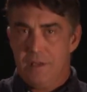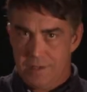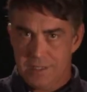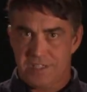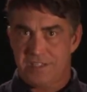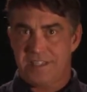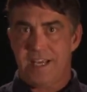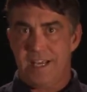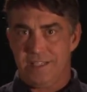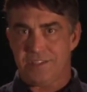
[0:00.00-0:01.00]
the
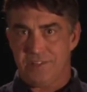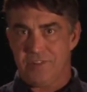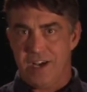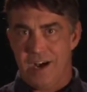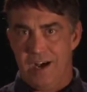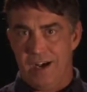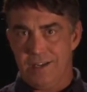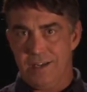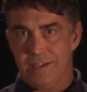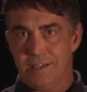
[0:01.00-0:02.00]
seeds of
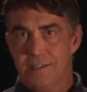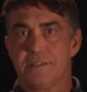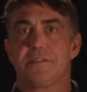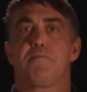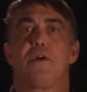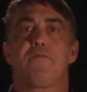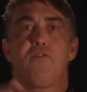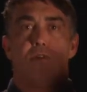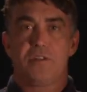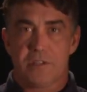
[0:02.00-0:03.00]
God, to bring
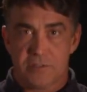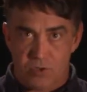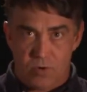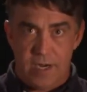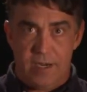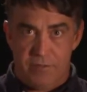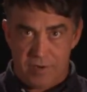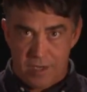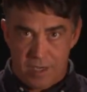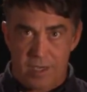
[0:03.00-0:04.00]
forth the tree of
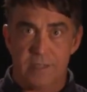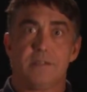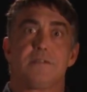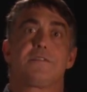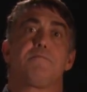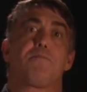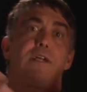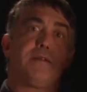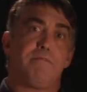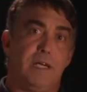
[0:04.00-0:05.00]
God, to
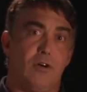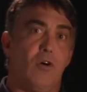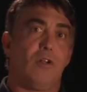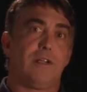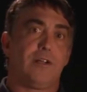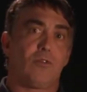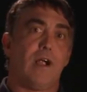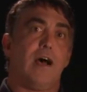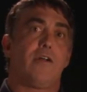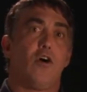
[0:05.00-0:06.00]
bring the big hole in the
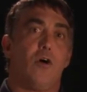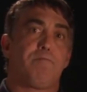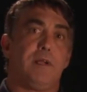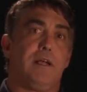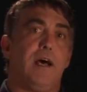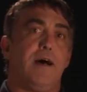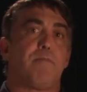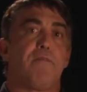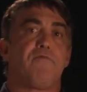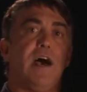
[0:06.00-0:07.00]
ground, open it
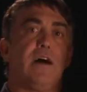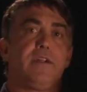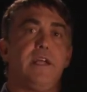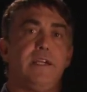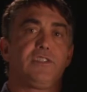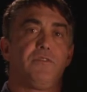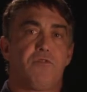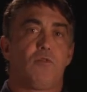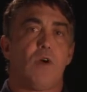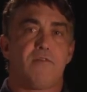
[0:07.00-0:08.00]
up, a foundation
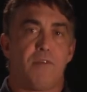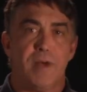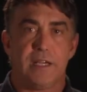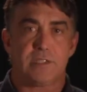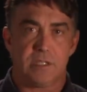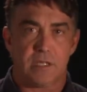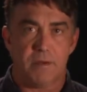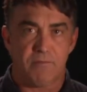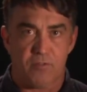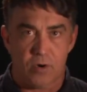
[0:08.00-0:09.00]
for reformation to
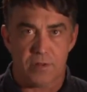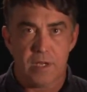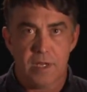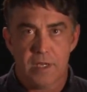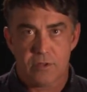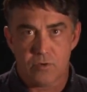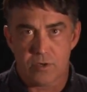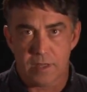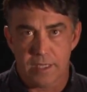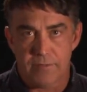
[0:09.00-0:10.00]
come forth through
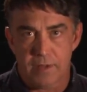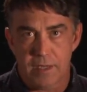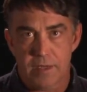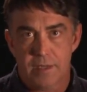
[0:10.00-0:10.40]
Cleveland.